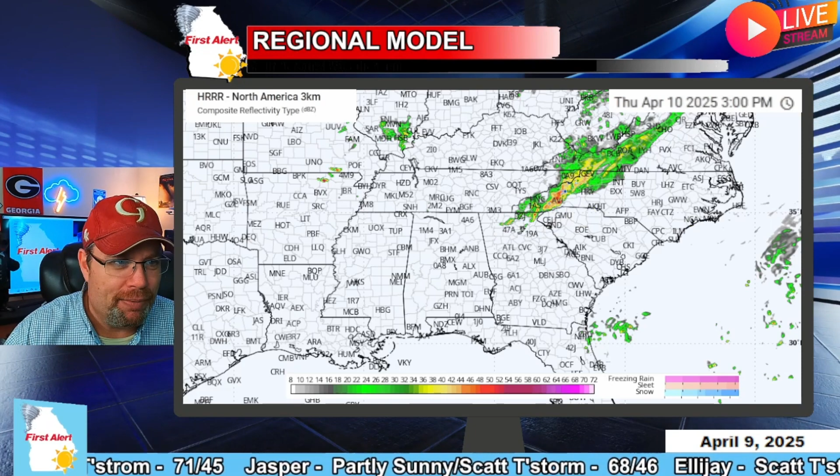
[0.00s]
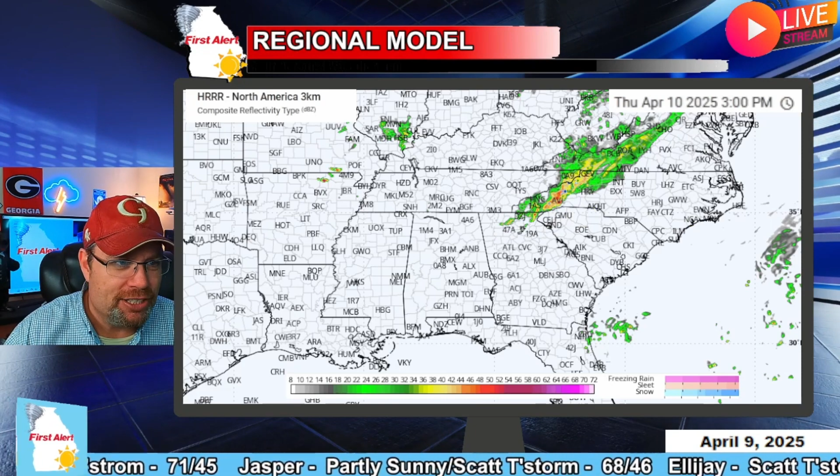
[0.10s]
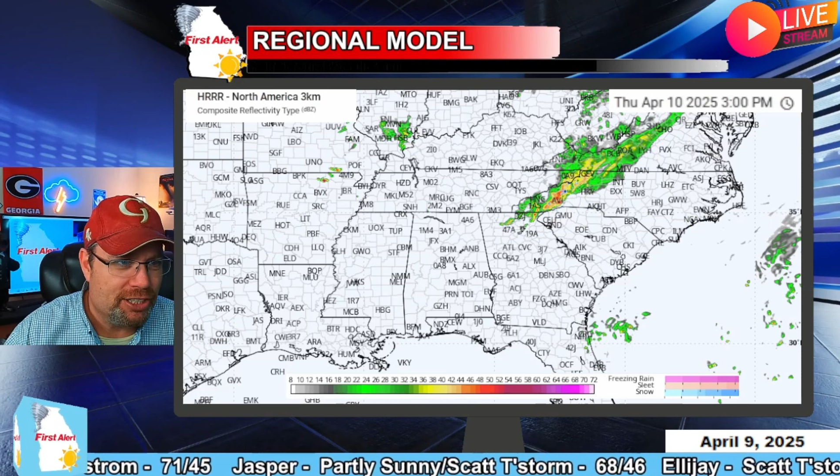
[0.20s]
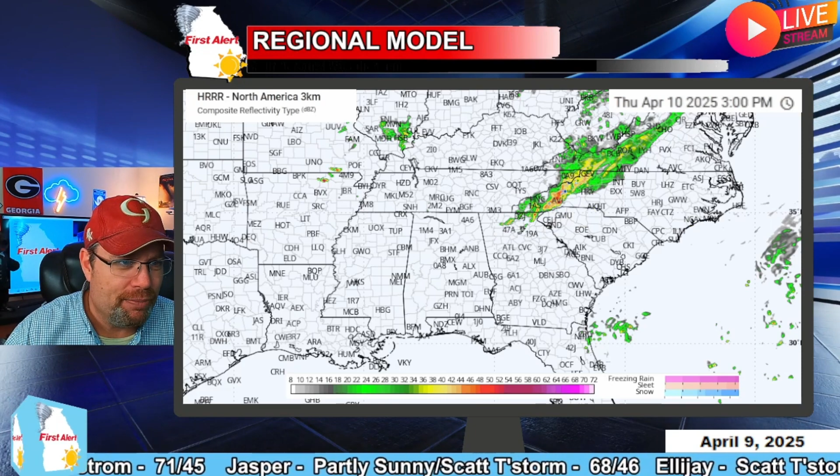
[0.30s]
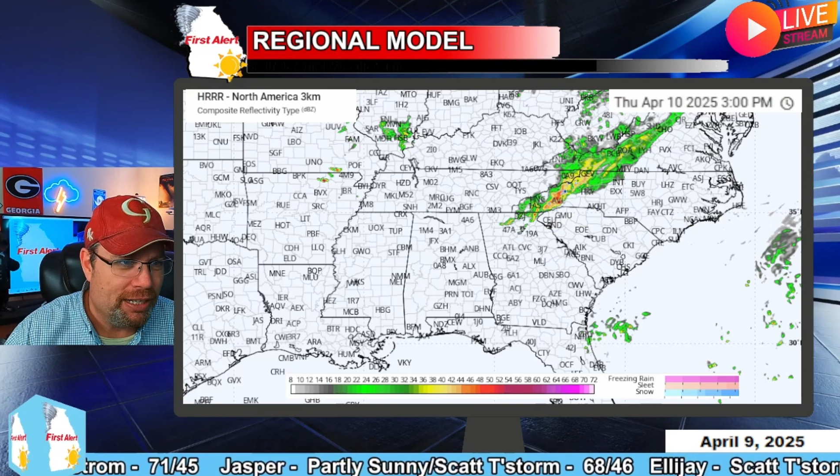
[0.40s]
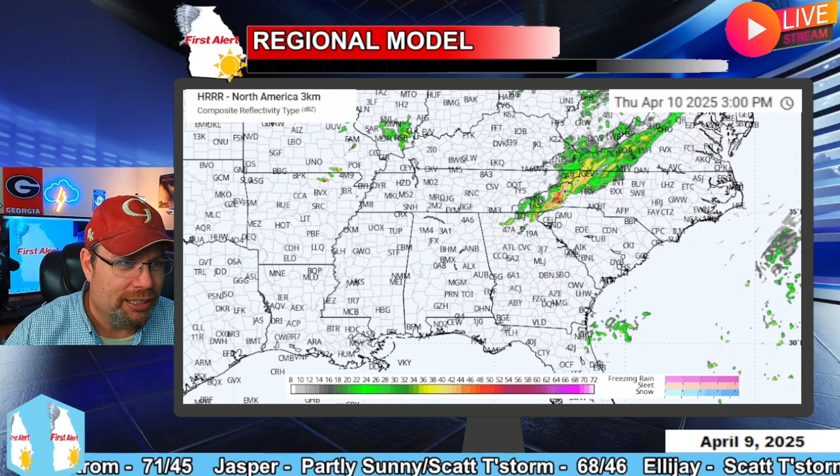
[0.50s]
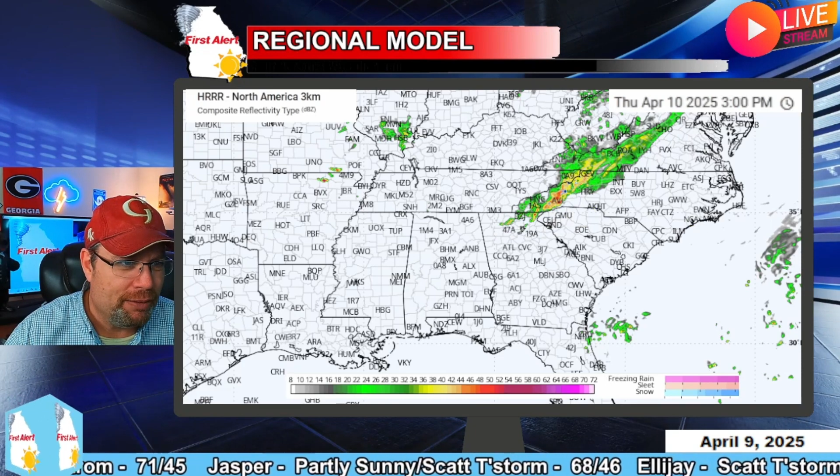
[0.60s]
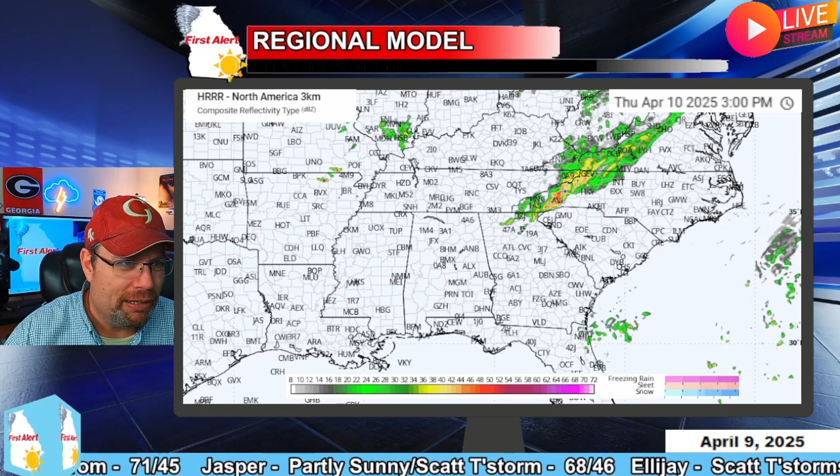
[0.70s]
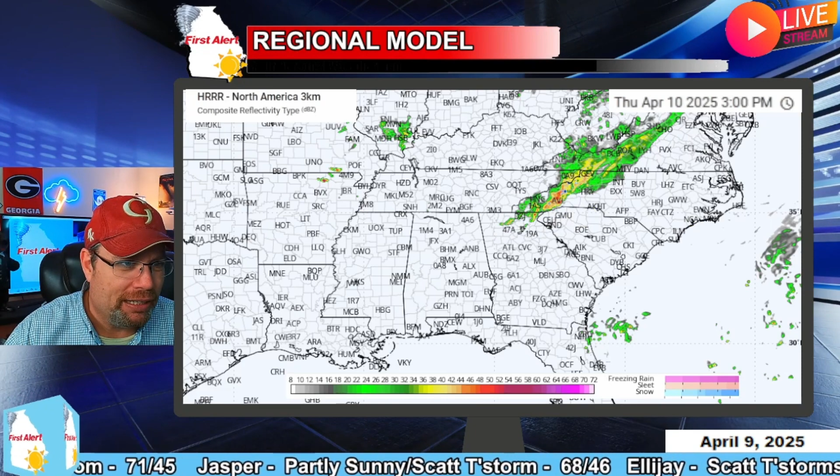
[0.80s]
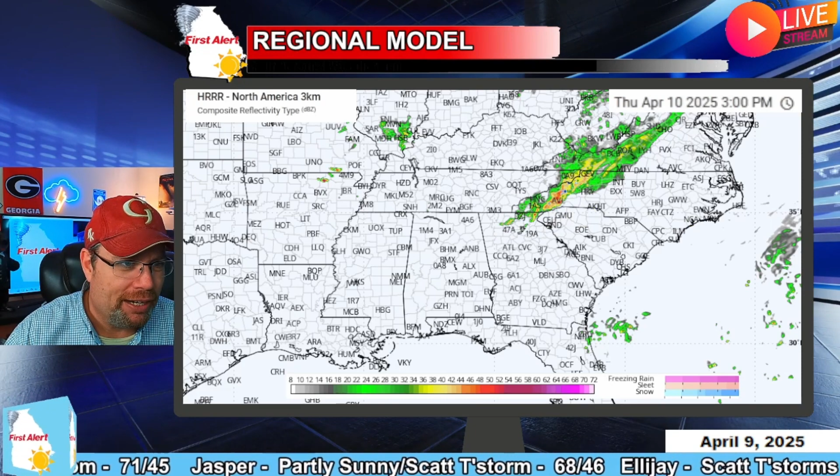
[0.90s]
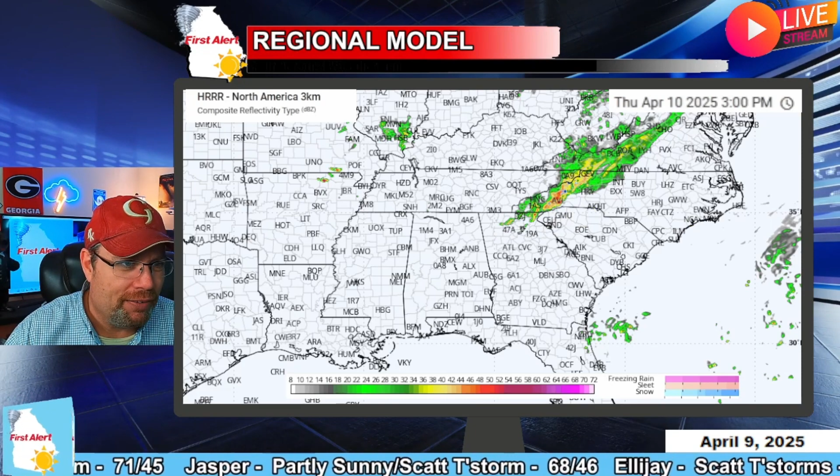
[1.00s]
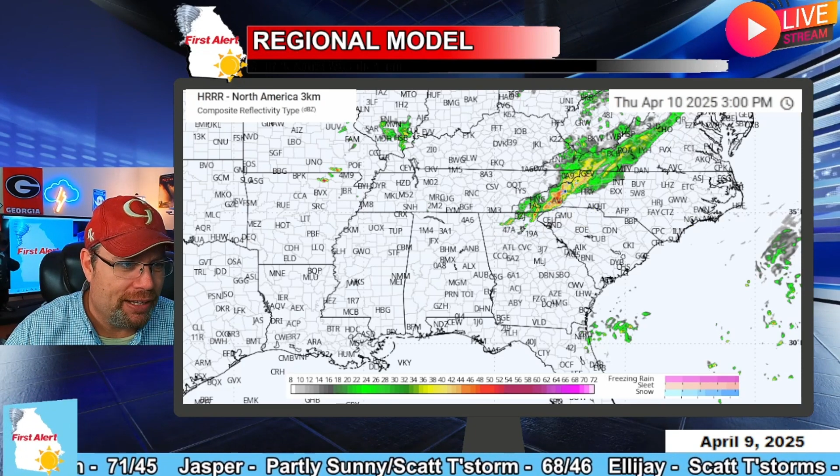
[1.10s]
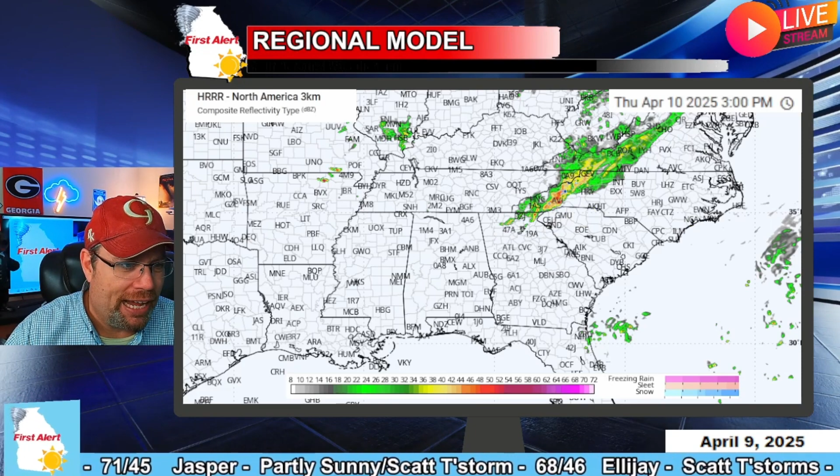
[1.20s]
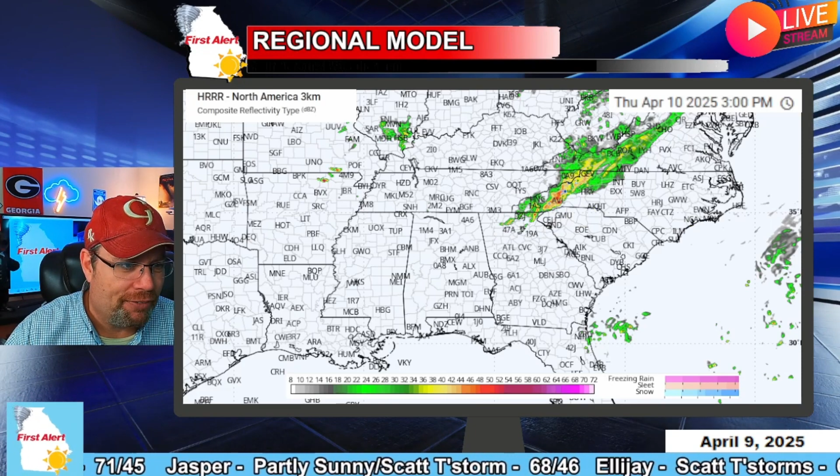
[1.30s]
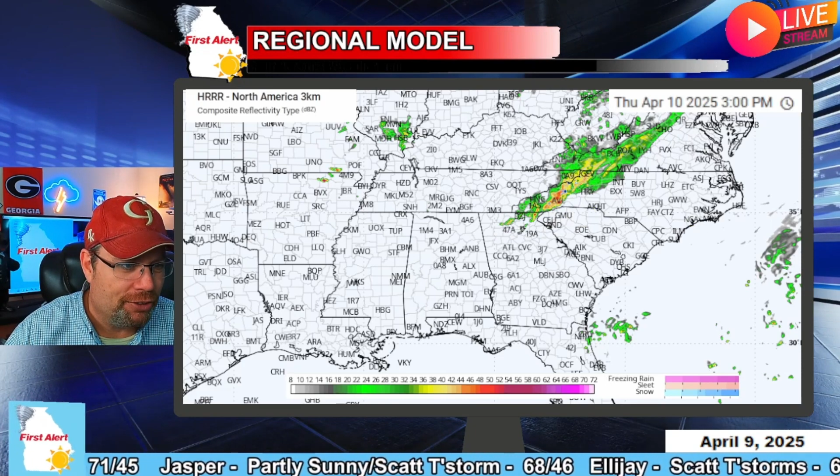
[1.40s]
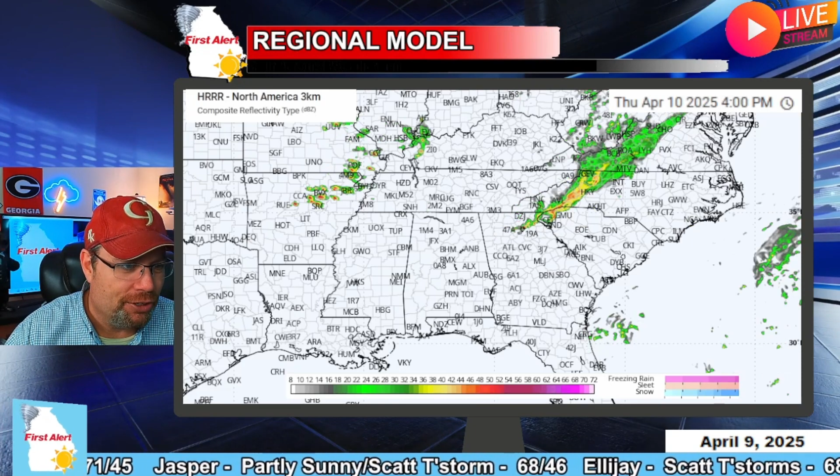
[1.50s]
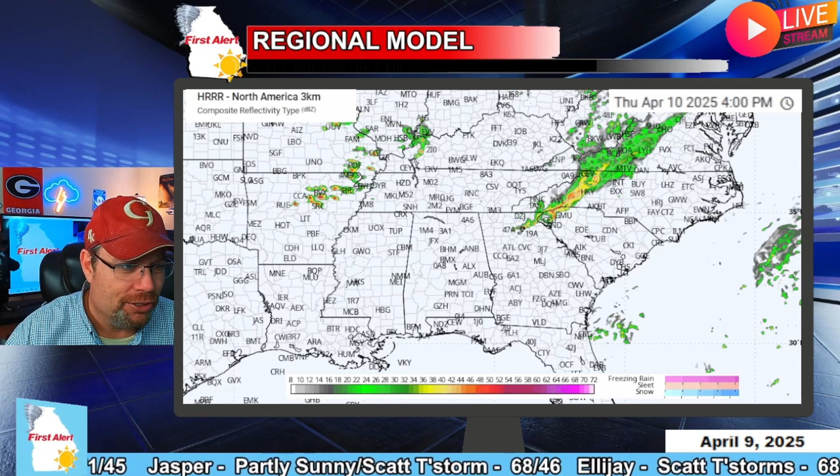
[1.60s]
But it's going to be a little bit later in the afternoon.